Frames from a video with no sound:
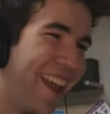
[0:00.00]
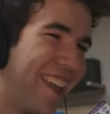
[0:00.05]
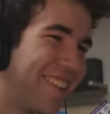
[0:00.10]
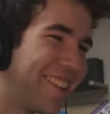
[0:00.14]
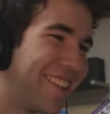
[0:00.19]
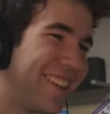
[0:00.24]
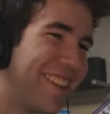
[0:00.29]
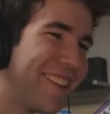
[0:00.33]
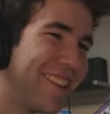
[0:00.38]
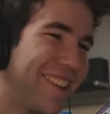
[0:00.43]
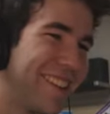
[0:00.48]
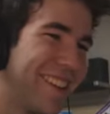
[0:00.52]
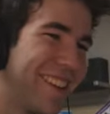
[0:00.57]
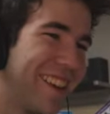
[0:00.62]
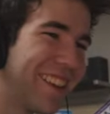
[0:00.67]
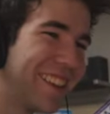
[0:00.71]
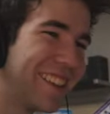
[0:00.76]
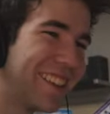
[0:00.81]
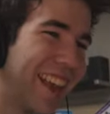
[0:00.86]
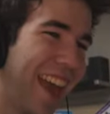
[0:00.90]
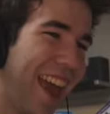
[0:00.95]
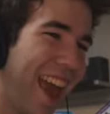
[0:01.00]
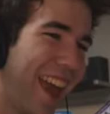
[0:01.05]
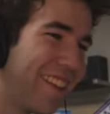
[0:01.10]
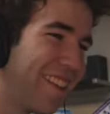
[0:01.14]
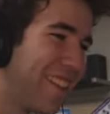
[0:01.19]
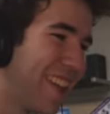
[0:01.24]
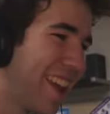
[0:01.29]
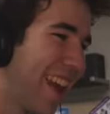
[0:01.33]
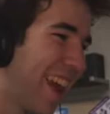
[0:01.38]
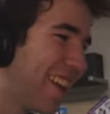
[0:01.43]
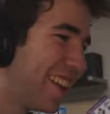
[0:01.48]
See,
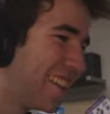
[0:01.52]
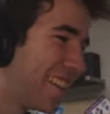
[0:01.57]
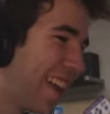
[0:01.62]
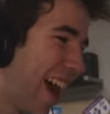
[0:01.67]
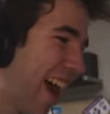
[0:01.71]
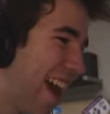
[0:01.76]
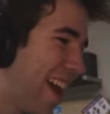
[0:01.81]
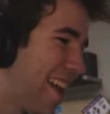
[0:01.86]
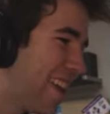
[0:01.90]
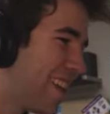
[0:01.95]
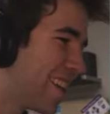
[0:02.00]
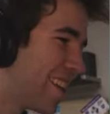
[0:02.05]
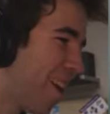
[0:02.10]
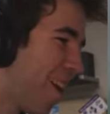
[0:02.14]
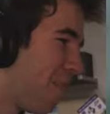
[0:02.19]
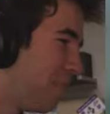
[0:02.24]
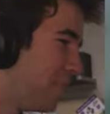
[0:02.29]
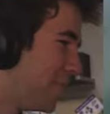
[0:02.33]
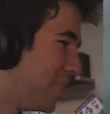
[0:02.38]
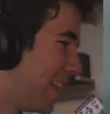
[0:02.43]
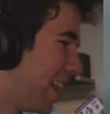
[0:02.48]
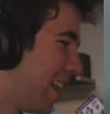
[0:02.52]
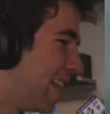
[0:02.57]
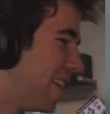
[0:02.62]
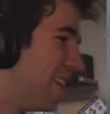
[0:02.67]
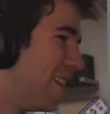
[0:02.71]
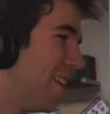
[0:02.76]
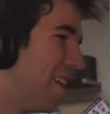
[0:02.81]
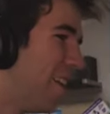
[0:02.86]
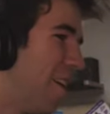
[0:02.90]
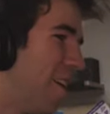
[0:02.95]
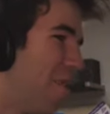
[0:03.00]
the anxiety comes
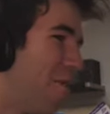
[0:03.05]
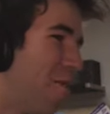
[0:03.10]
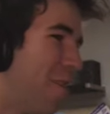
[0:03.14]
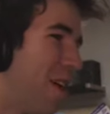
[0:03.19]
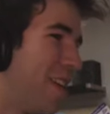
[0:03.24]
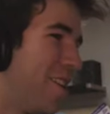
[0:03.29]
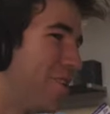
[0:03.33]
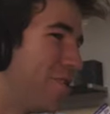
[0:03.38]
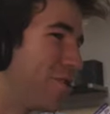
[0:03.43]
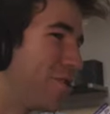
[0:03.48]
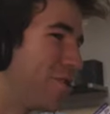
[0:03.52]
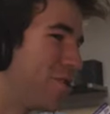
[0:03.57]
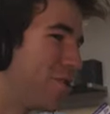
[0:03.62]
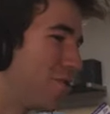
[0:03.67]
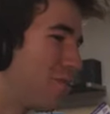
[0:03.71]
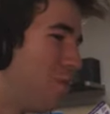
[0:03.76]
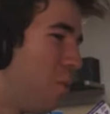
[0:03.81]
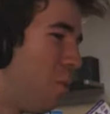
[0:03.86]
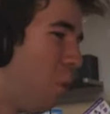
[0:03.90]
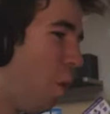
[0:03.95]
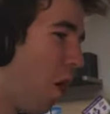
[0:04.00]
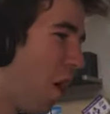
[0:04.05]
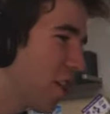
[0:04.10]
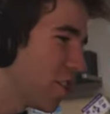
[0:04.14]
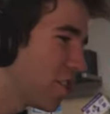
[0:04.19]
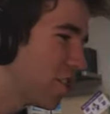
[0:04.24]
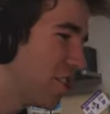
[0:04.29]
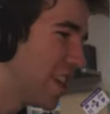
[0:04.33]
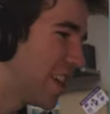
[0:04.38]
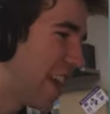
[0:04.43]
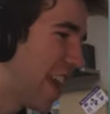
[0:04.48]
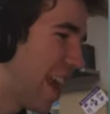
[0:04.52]
in when you're just
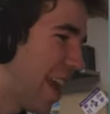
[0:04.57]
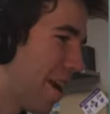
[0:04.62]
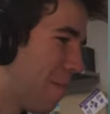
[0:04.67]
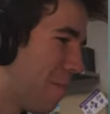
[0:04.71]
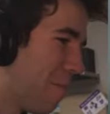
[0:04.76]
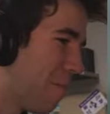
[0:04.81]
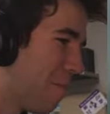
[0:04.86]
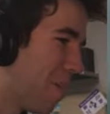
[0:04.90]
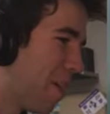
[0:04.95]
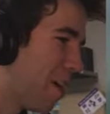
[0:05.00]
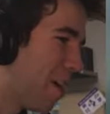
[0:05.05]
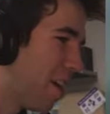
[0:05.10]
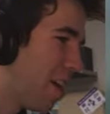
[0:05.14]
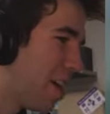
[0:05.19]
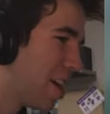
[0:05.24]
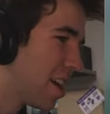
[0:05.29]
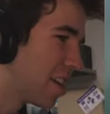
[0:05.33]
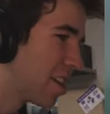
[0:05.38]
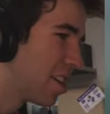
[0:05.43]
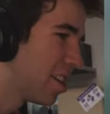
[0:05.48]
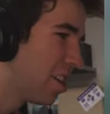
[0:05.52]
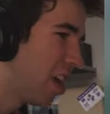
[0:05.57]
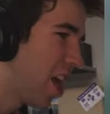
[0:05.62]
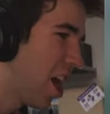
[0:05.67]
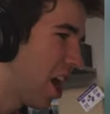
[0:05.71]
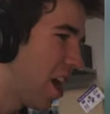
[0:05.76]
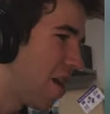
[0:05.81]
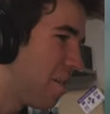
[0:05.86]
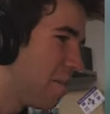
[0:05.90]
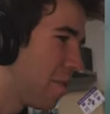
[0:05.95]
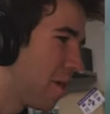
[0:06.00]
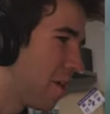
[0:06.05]
watching him
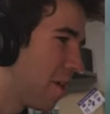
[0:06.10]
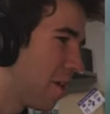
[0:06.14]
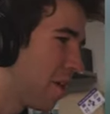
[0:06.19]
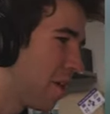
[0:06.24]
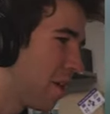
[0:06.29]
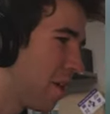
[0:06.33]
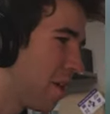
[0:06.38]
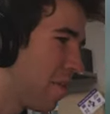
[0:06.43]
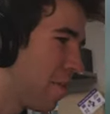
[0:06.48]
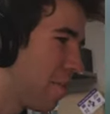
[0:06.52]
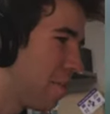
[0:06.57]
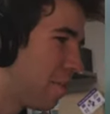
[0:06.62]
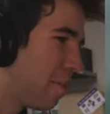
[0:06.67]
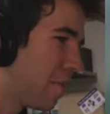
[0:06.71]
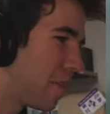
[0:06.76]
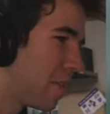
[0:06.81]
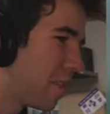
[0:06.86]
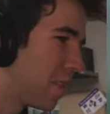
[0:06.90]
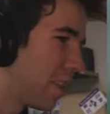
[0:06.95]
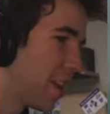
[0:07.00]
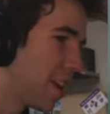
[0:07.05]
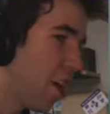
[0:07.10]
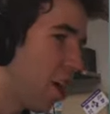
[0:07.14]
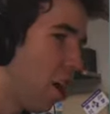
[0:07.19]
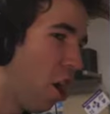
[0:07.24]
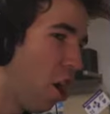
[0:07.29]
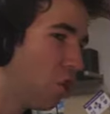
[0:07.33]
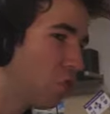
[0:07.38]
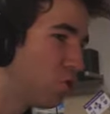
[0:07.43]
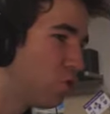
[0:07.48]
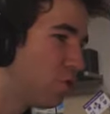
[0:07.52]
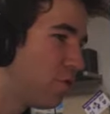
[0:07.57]
climb like
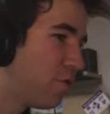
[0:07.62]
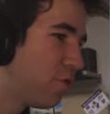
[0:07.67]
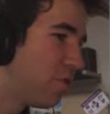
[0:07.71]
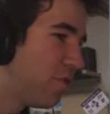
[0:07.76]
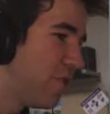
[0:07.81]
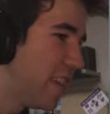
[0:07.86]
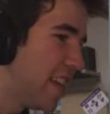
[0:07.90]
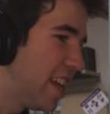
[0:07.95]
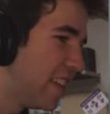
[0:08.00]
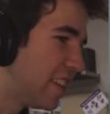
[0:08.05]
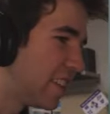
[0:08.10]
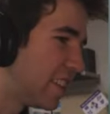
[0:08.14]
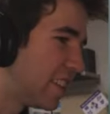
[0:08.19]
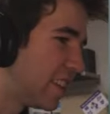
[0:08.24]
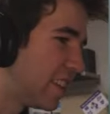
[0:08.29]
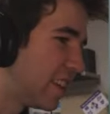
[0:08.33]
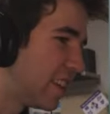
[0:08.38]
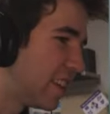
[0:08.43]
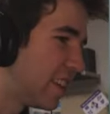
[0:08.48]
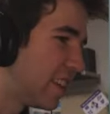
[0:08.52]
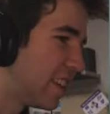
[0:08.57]
100 feet.